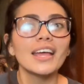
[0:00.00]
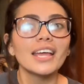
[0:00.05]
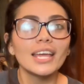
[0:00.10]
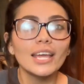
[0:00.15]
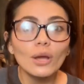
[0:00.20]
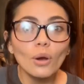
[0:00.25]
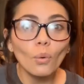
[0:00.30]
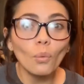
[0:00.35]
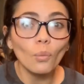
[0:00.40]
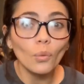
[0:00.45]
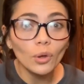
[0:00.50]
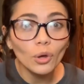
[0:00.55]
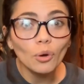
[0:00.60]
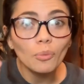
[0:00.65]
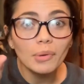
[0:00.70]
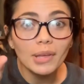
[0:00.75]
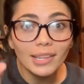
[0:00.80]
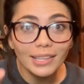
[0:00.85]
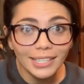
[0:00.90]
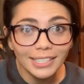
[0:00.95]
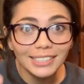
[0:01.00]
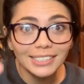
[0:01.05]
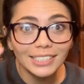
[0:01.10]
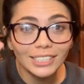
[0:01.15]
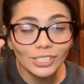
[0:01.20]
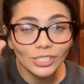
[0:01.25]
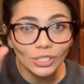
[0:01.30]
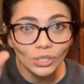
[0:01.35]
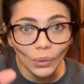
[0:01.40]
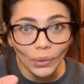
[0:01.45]
it will be
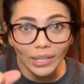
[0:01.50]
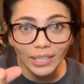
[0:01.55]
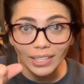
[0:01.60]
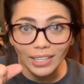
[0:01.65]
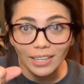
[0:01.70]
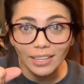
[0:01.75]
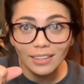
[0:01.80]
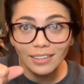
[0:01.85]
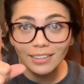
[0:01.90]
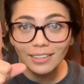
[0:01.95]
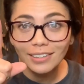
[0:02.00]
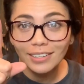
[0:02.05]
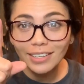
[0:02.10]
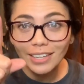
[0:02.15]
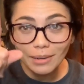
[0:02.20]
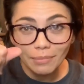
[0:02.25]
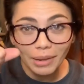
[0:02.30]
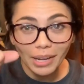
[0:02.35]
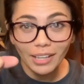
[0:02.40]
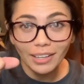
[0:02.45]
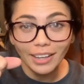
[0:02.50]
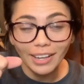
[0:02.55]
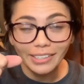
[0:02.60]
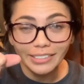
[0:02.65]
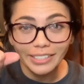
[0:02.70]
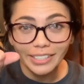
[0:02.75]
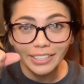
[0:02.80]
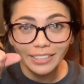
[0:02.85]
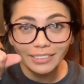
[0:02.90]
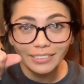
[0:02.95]
listed shortly in my
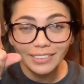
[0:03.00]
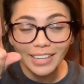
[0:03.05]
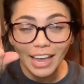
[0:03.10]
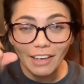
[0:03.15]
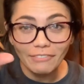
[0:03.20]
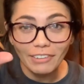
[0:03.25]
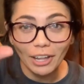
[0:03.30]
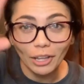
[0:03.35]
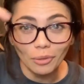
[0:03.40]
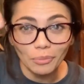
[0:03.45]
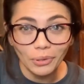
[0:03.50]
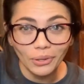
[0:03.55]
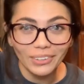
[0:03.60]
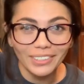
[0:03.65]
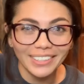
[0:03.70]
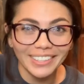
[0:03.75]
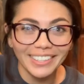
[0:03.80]
closet at Valamilk,